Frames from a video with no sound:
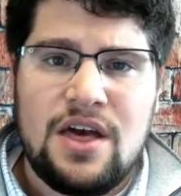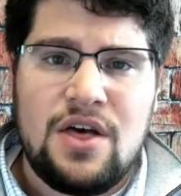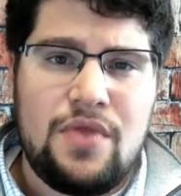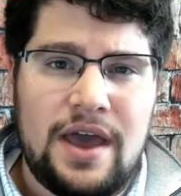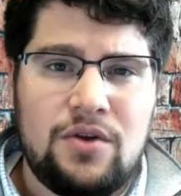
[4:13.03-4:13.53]

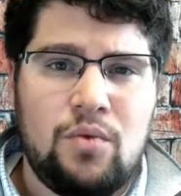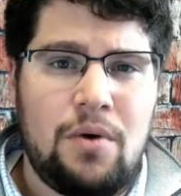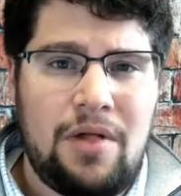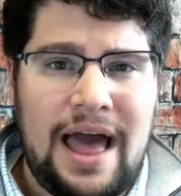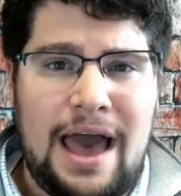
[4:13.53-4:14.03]
then what
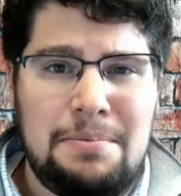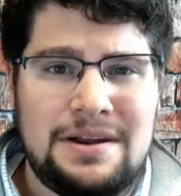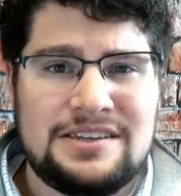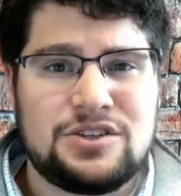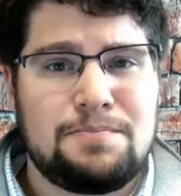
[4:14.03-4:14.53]
will happen
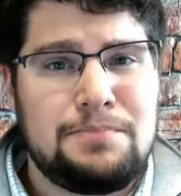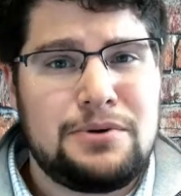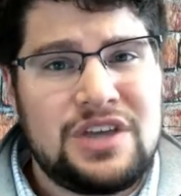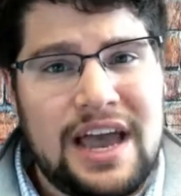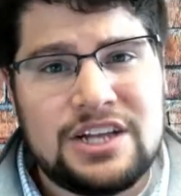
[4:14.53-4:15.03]
is
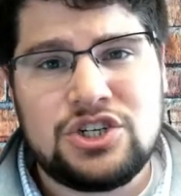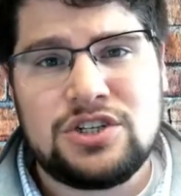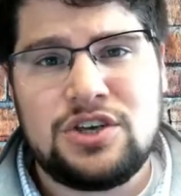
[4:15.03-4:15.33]
potentially